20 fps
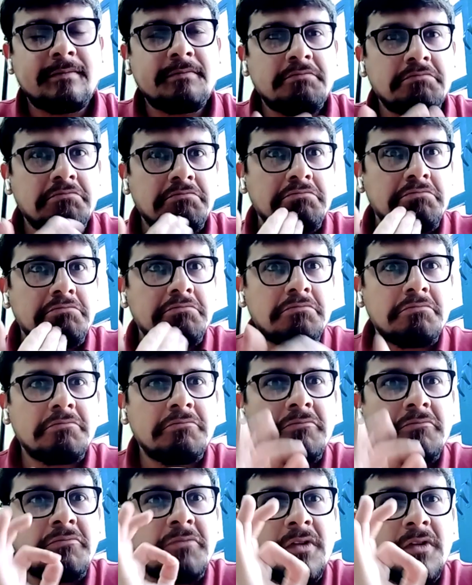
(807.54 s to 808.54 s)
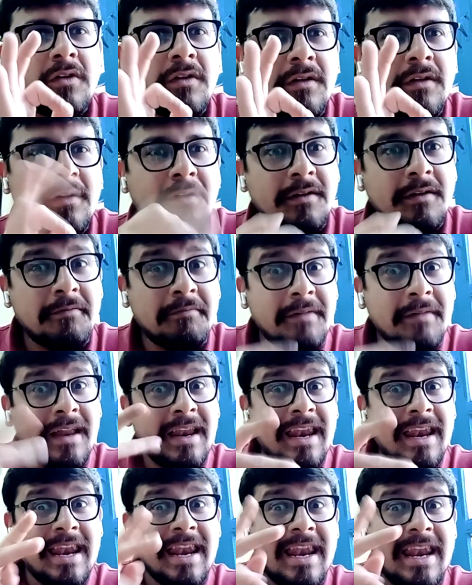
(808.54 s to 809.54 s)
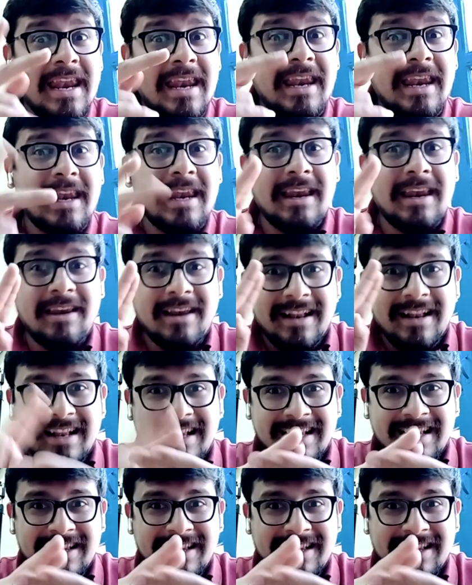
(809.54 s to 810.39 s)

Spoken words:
it creates some logos for me.